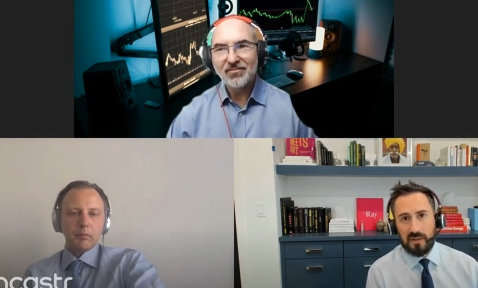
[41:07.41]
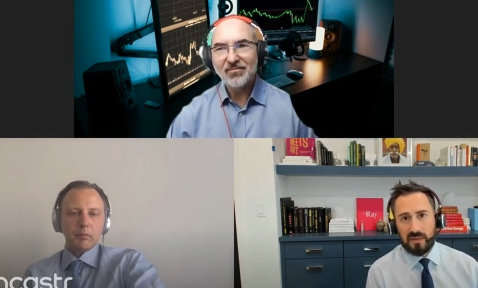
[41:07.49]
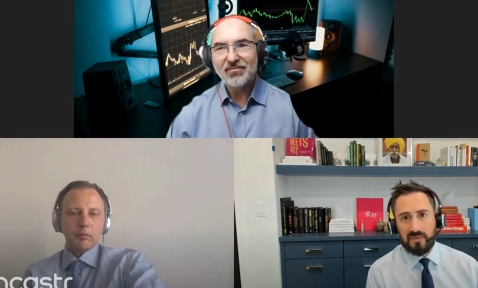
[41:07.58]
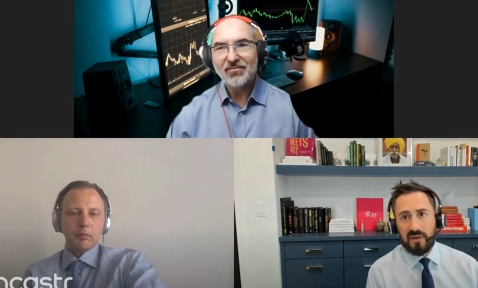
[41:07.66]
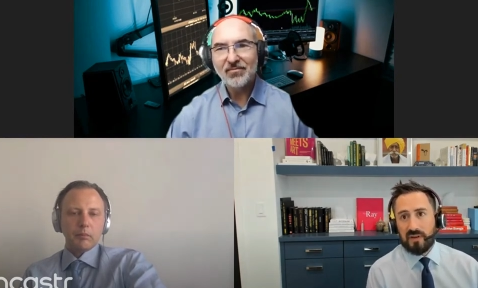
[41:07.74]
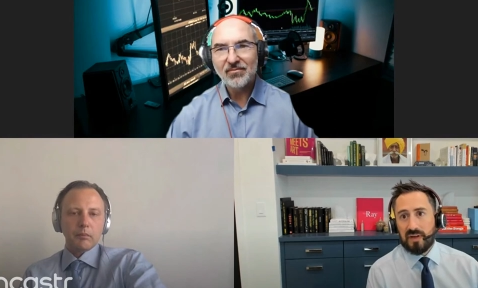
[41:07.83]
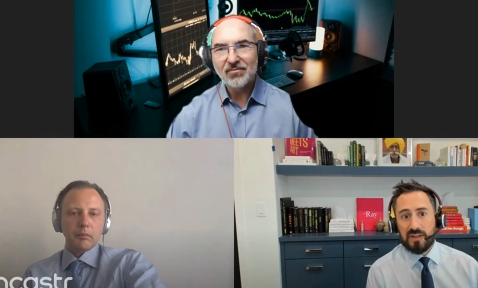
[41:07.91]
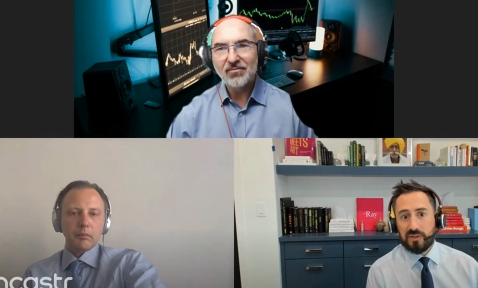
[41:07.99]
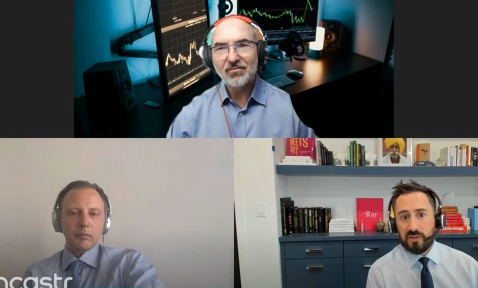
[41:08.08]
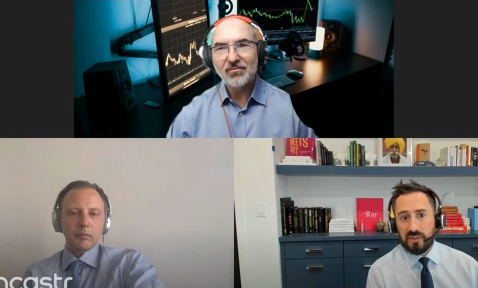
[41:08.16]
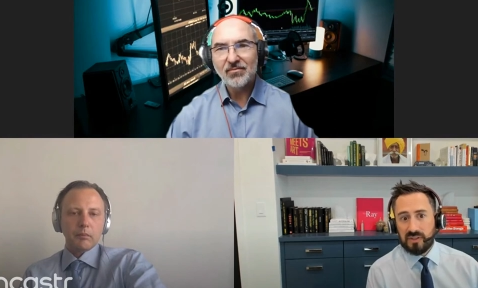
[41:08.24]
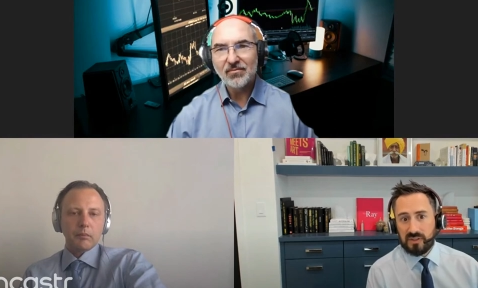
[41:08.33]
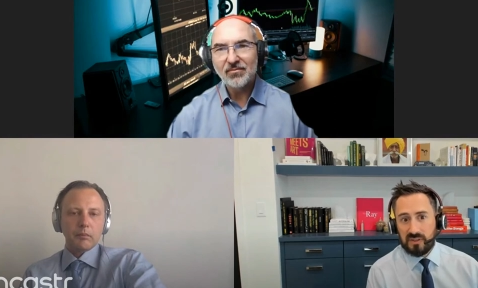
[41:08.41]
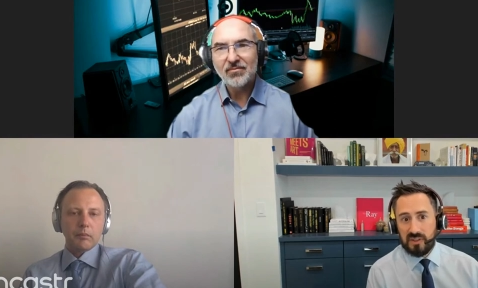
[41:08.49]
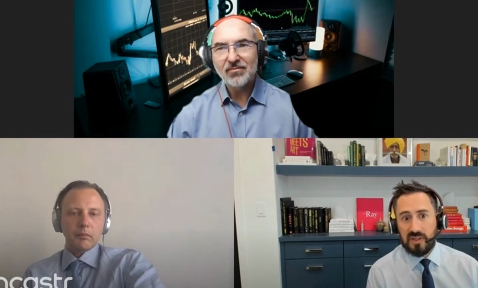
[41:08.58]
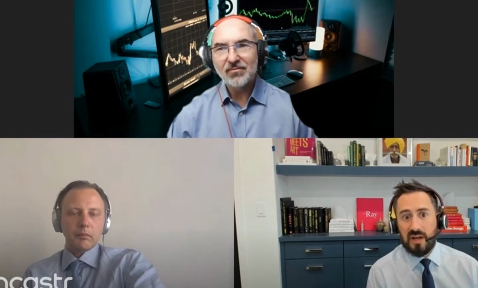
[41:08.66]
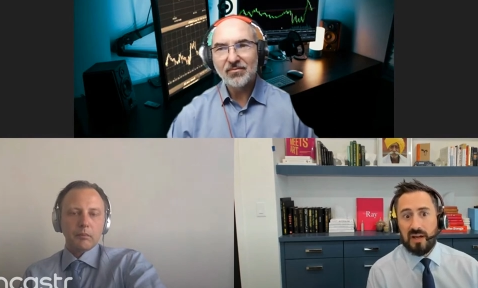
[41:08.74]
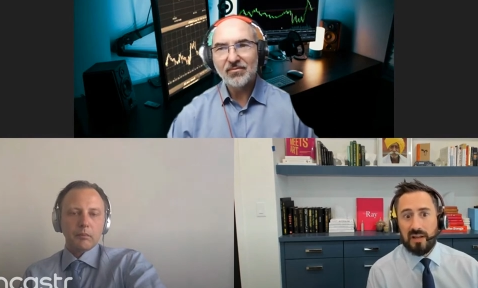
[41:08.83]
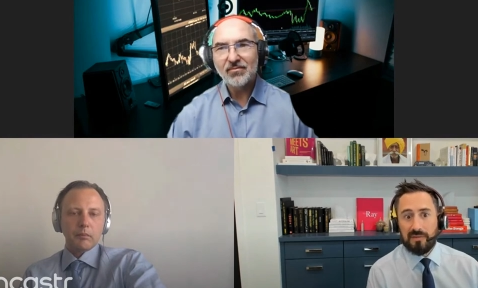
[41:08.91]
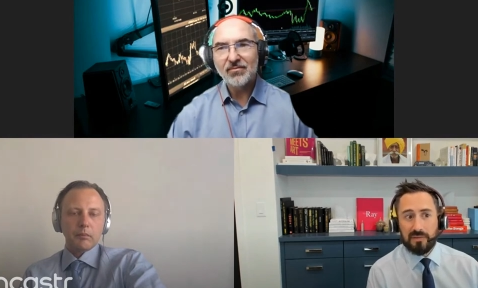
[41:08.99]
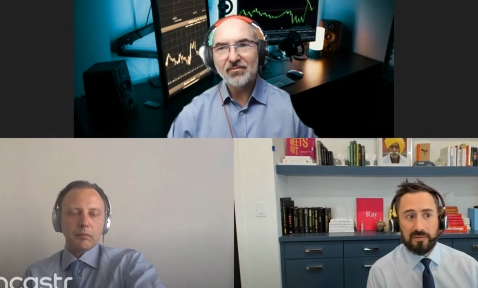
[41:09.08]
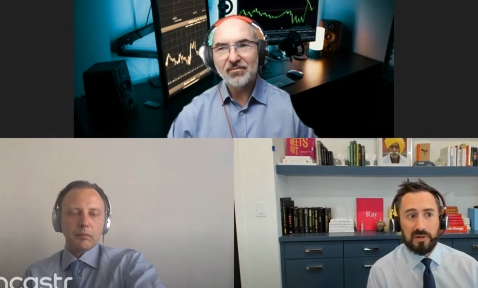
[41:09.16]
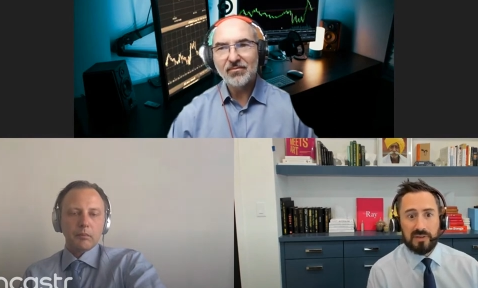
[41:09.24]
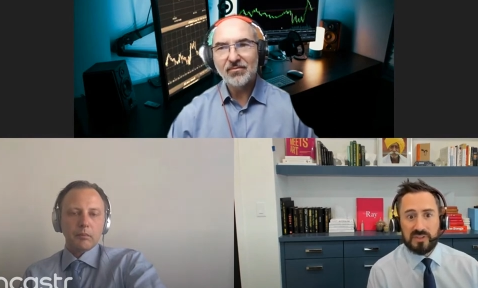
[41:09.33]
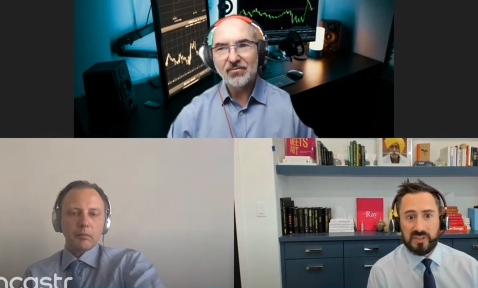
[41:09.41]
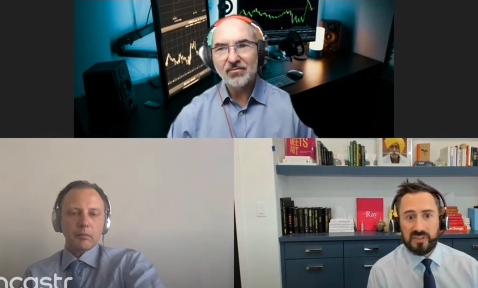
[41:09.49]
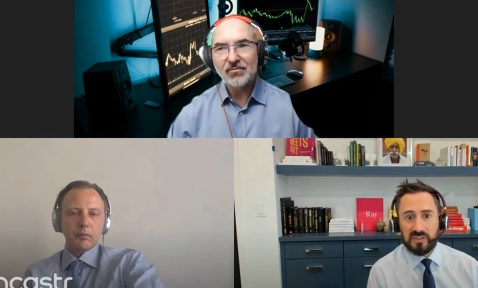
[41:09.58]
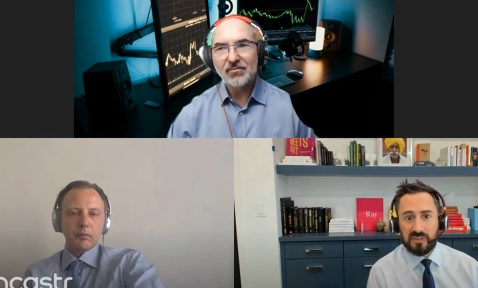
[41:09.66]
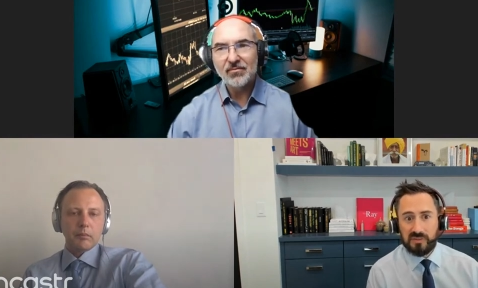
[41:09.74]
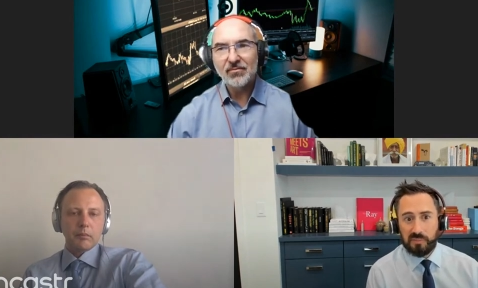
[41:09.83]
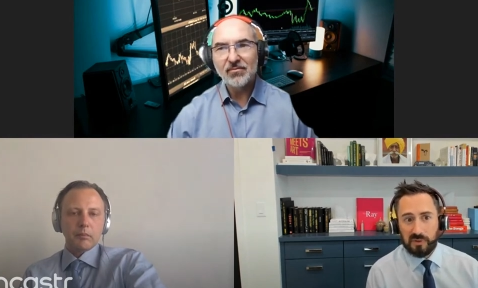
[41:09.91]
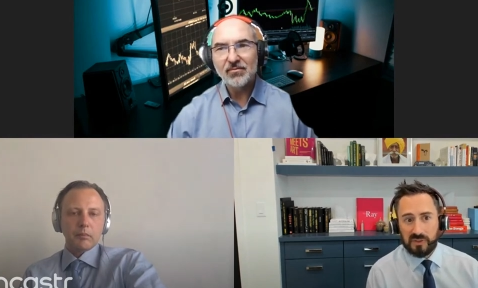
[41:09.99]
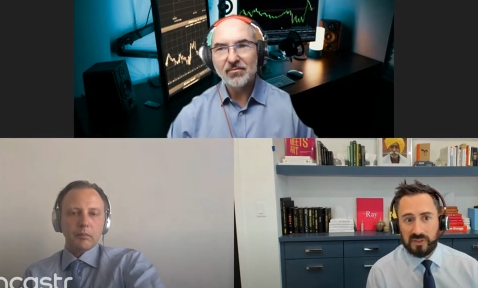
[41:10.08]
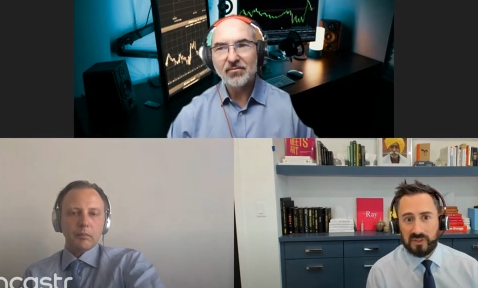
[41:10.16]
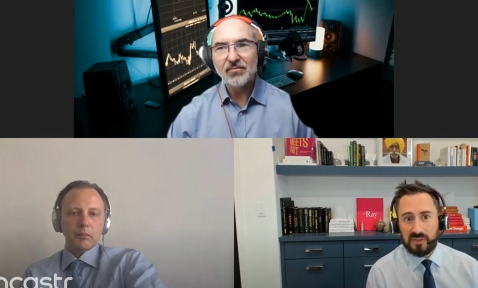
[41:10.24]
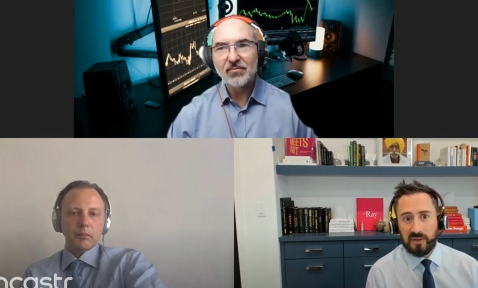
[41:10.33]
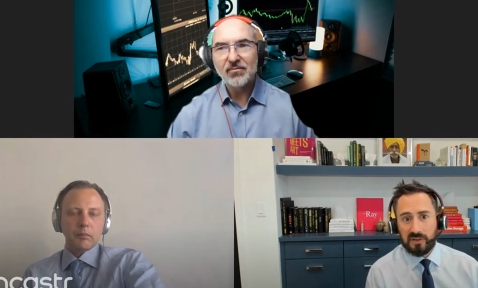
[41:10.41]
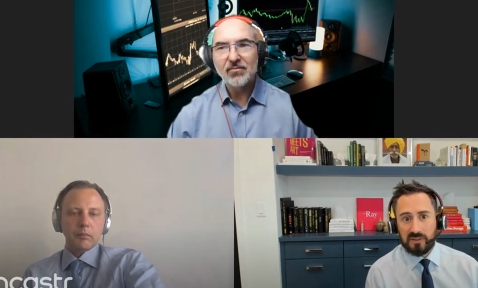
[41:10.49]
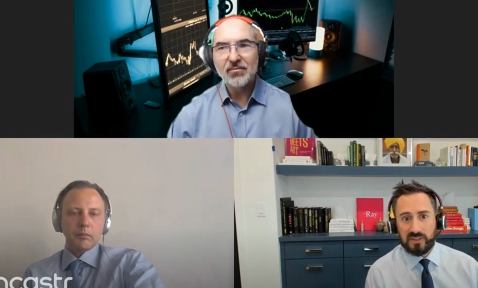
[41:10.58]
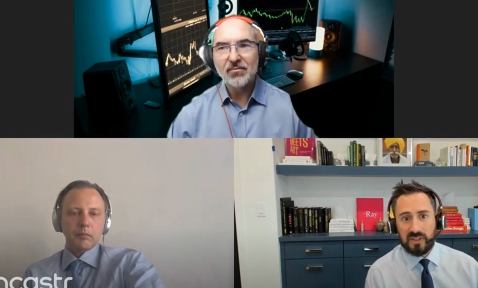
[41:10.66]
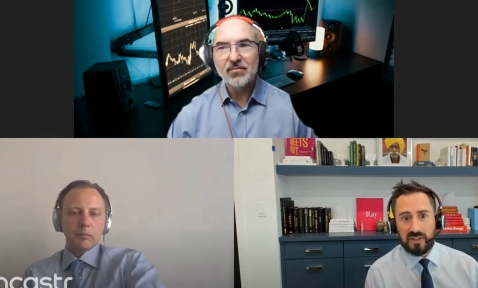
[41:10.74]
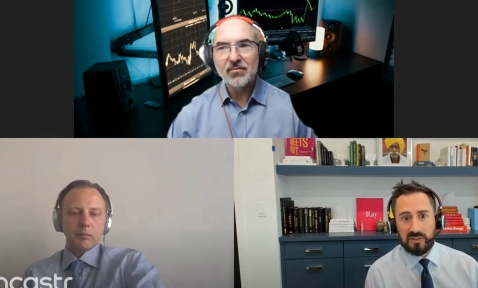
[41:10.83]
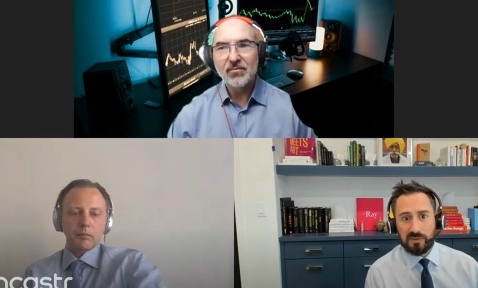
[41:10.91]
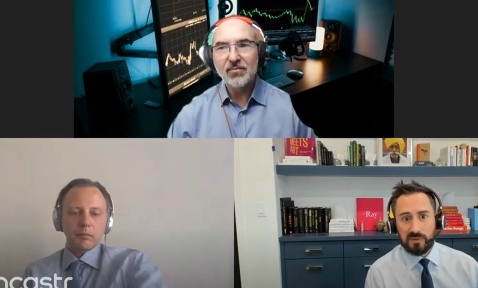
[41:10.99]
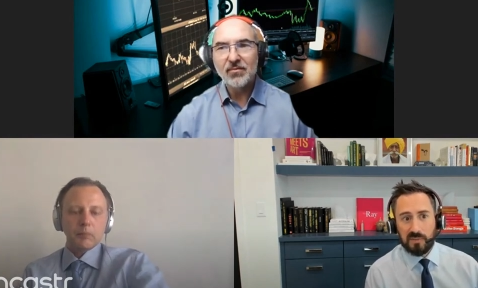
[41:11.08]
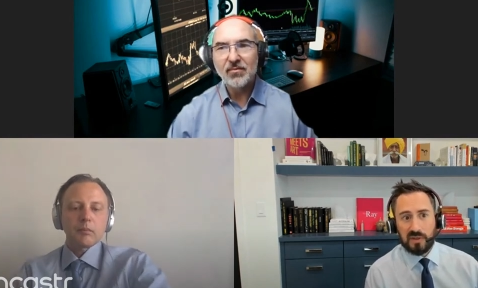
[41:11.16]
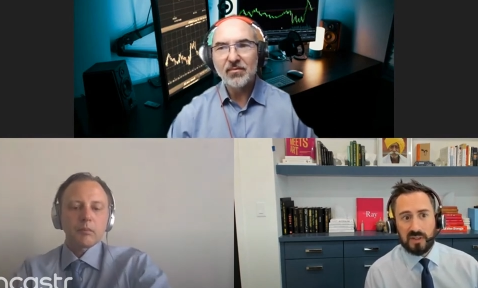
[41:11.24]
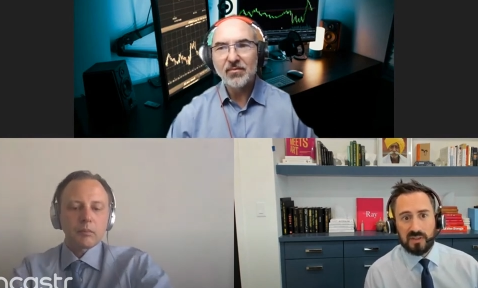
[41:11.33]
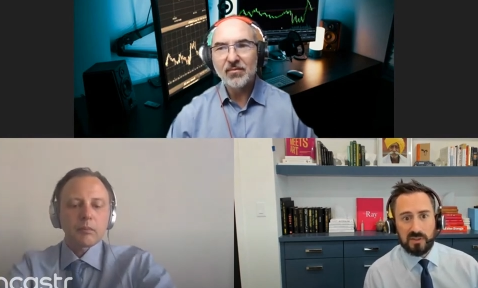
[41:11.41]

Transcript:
Speaker 1: it's very dangerous to not have a very seasoned person understanding those markets.